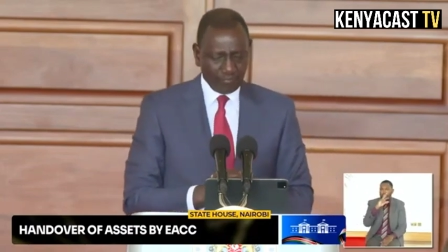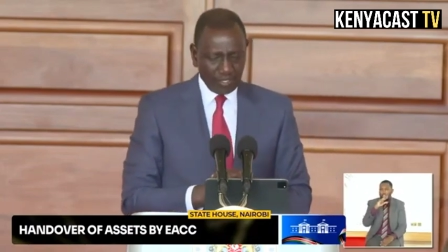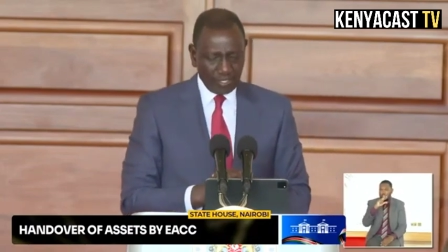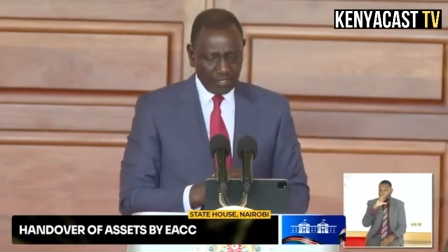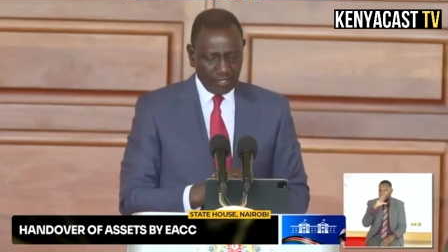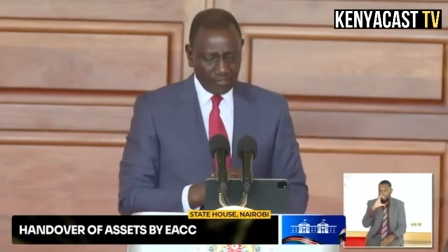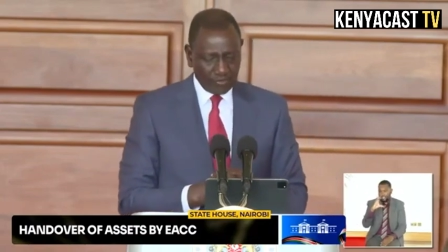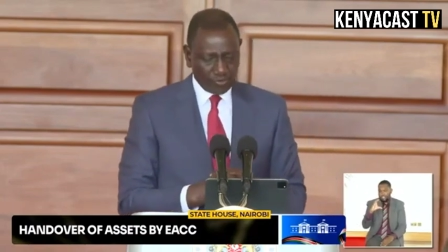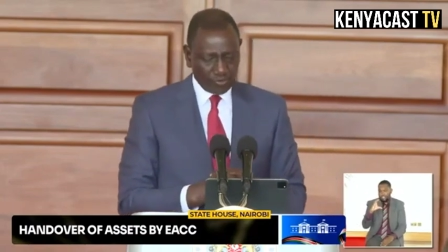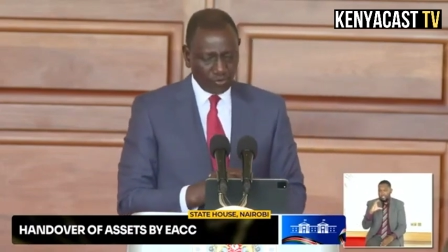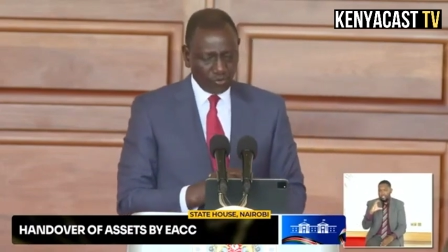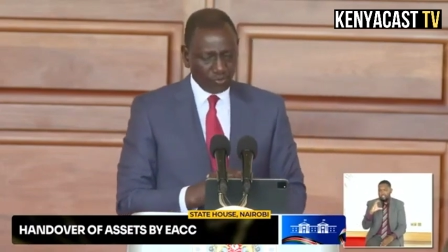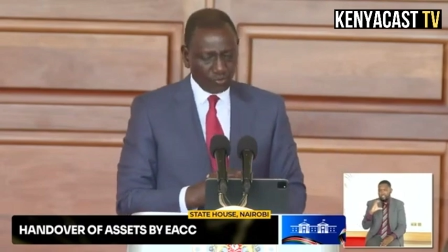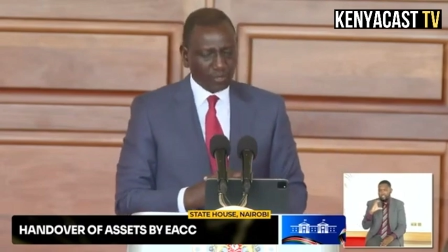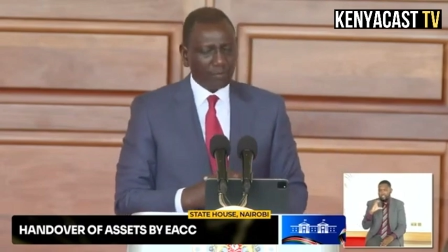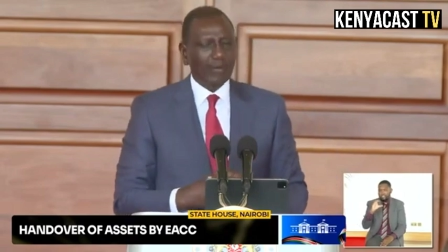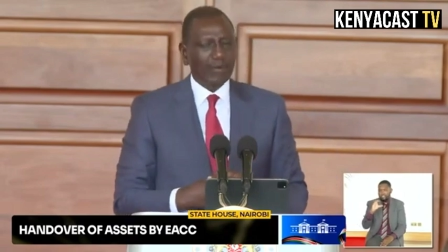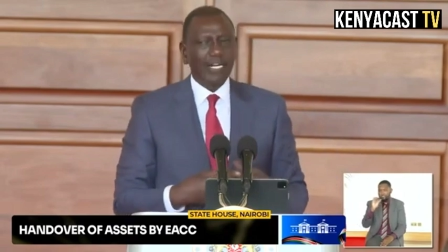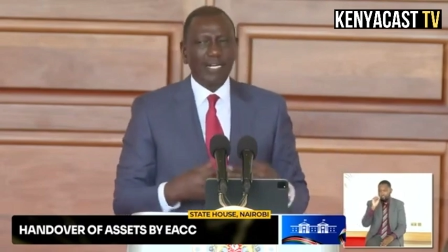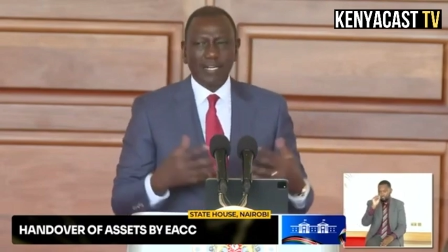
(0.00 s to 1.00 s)
So we
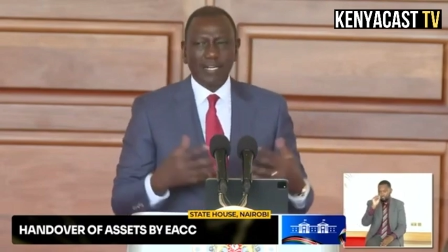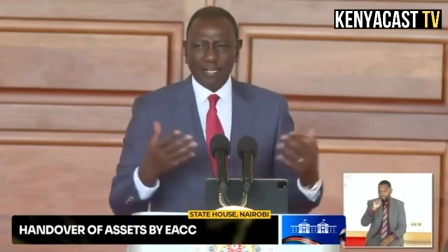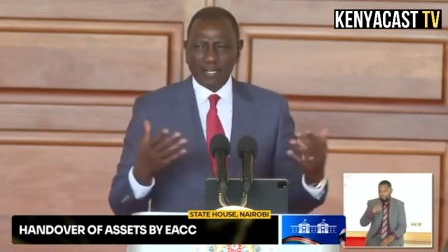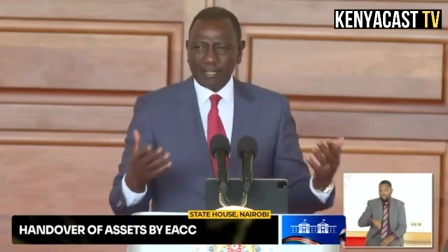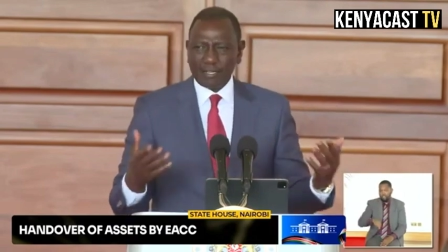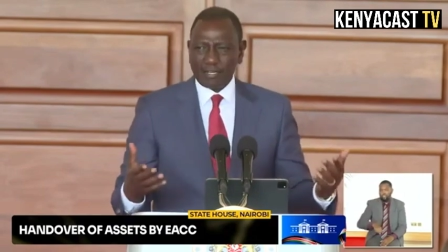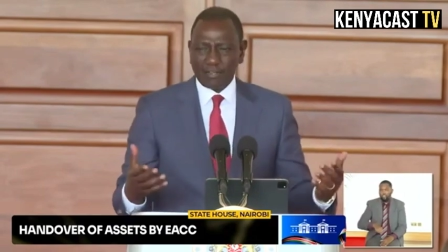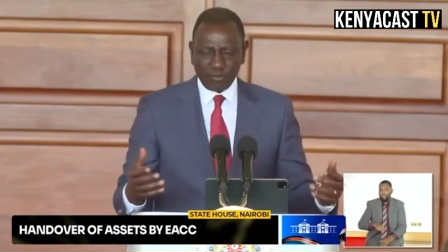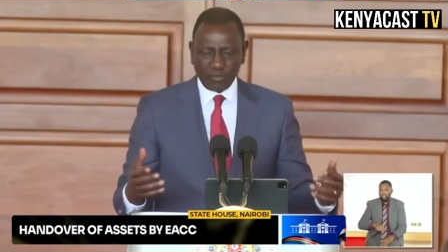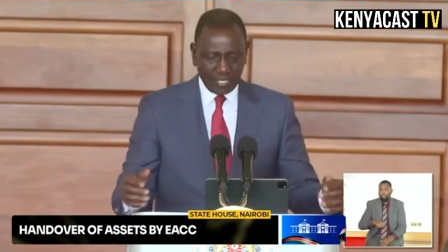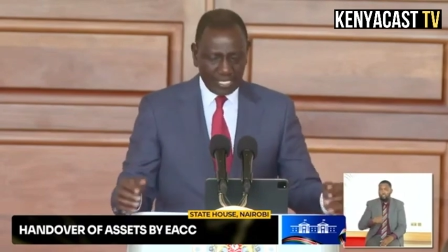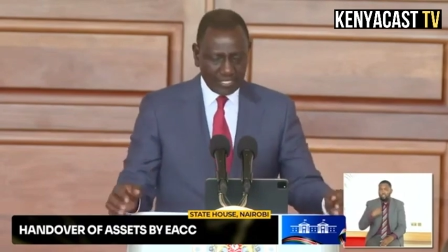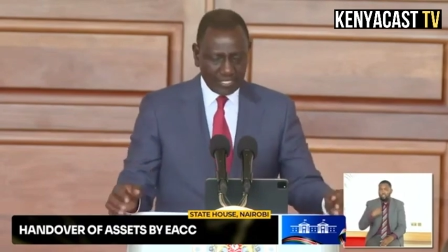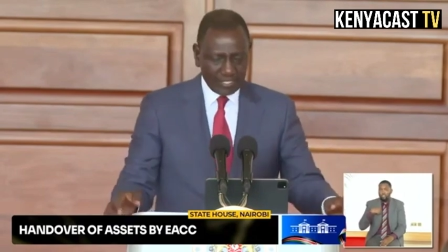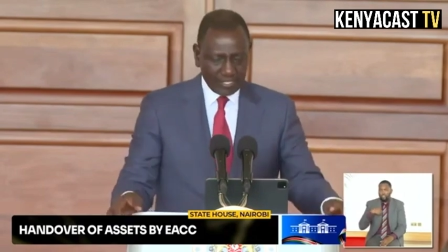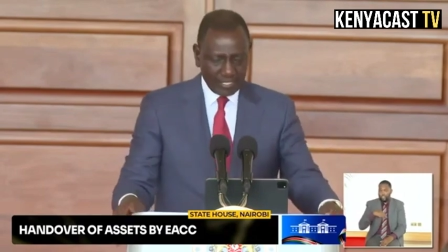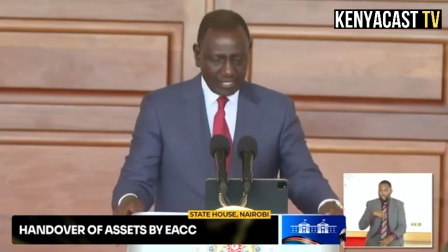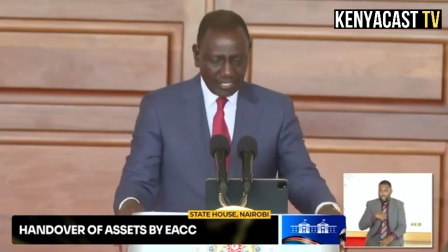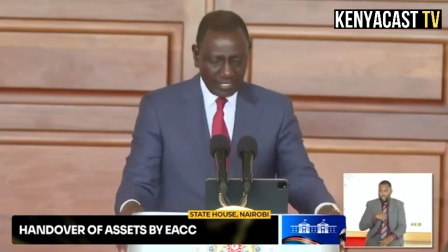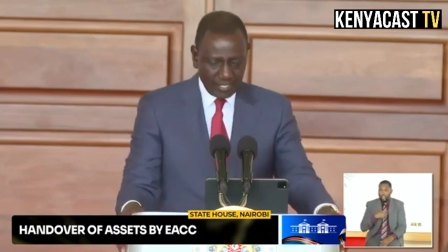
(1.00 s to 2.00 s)
will look
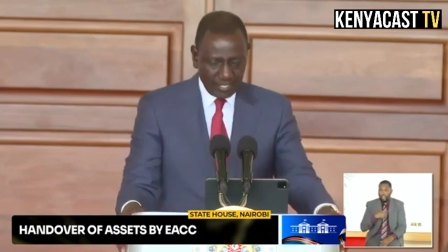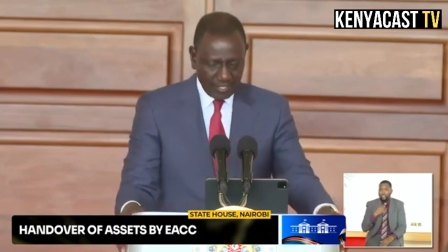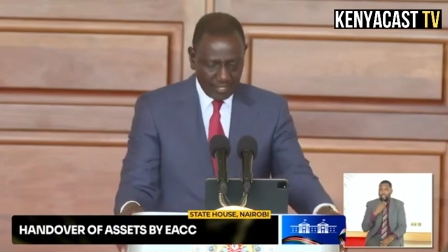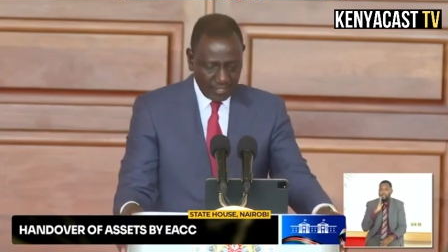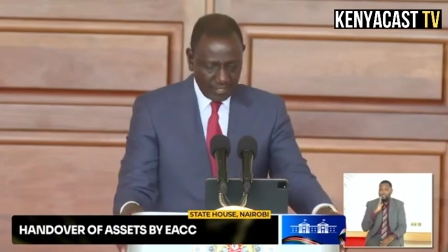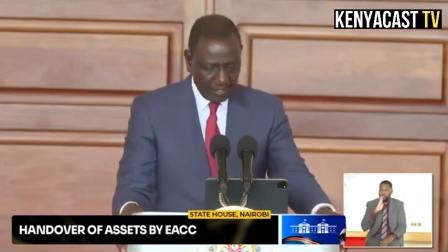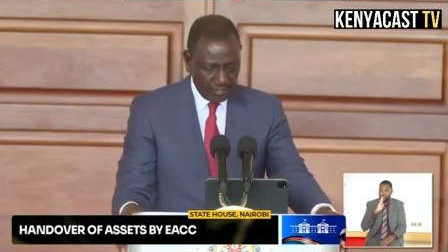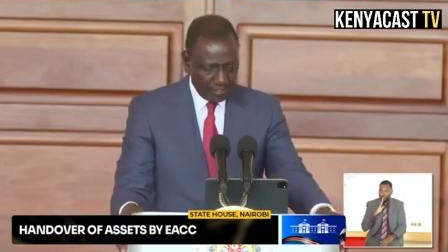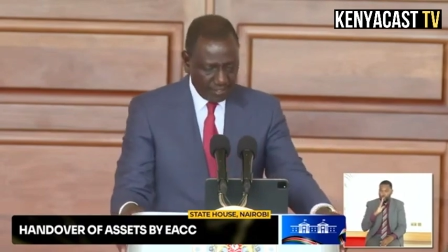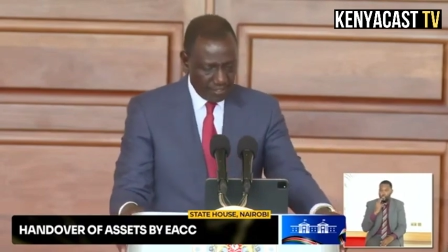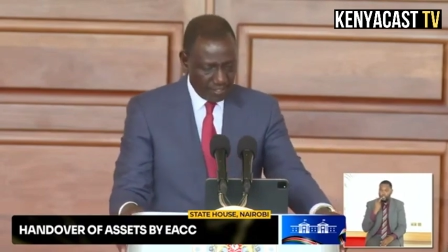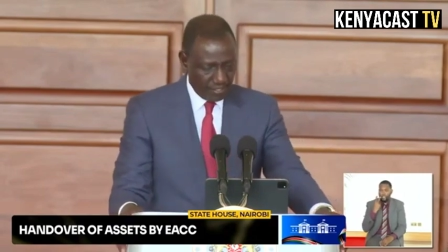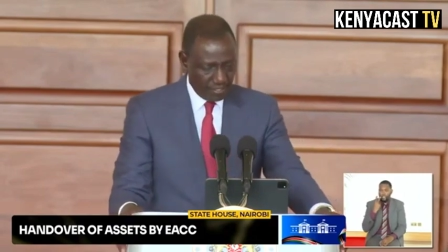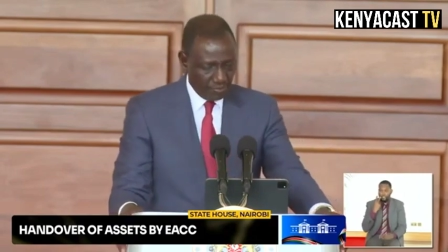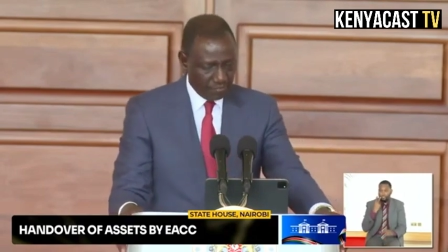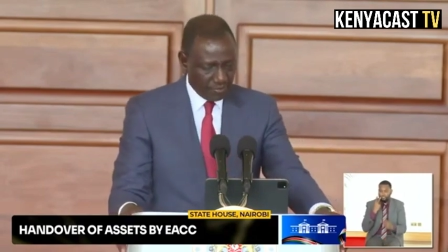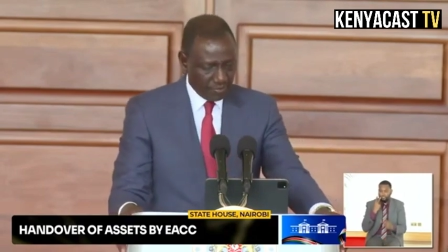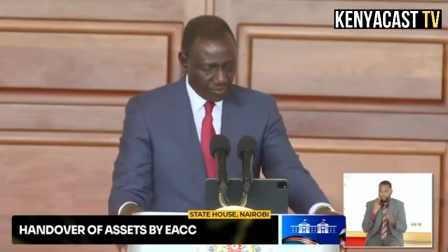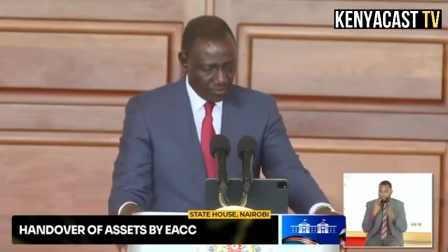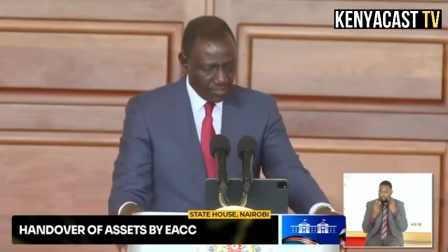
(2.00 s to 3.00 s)
at uh, the
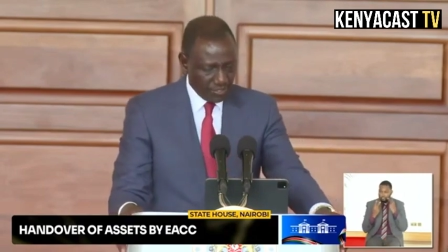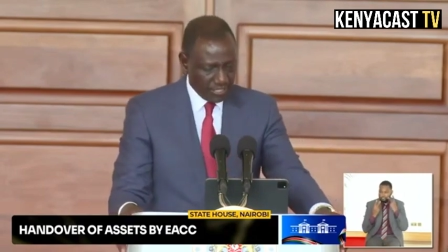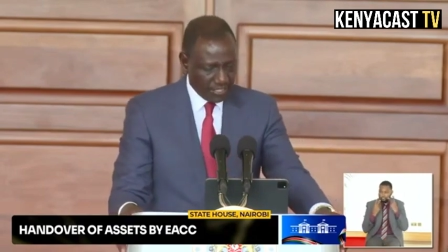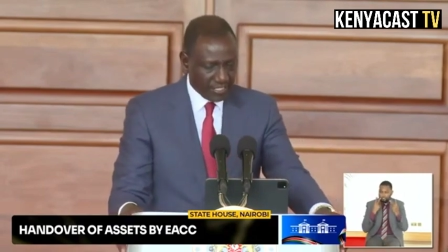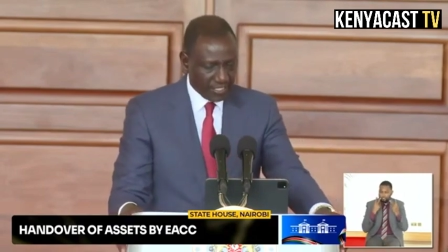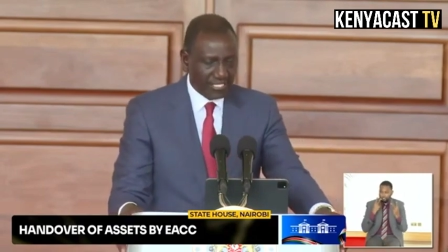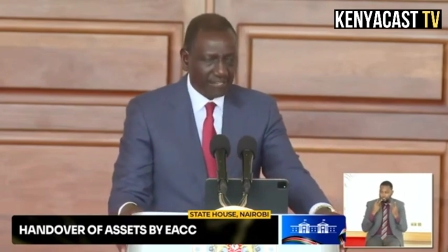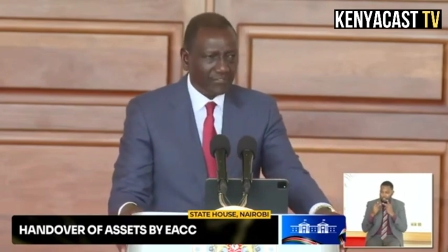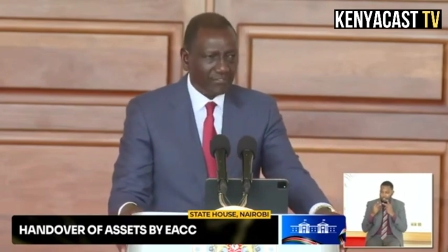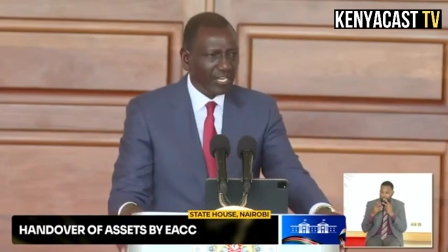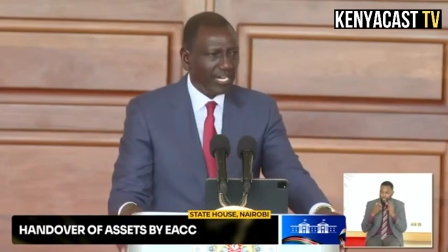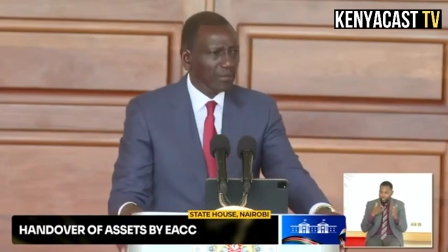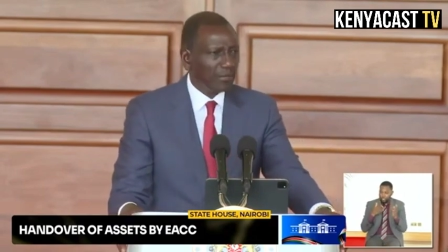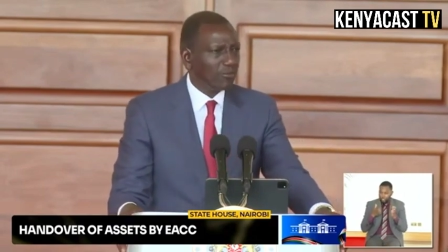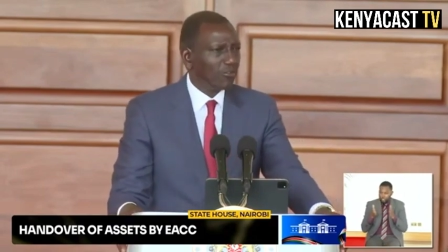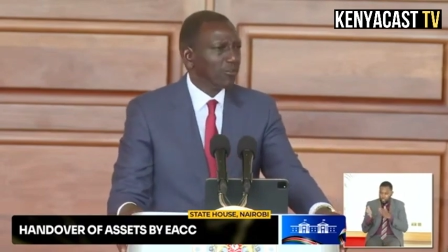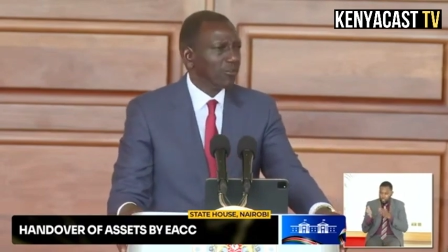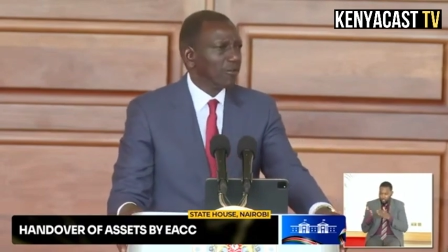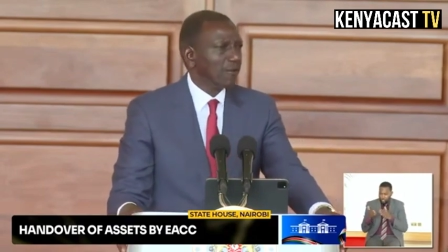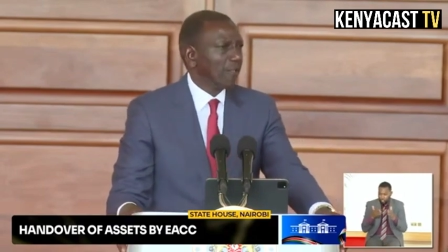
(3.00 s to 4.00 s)
opportunities available,